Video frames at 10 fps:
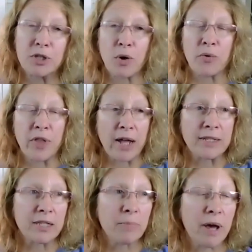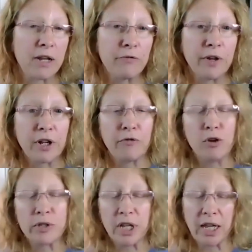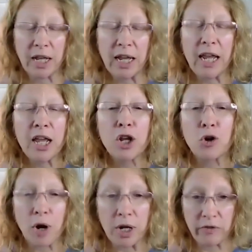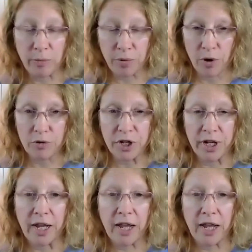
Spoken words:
So that's the benefit of using an integrative approach.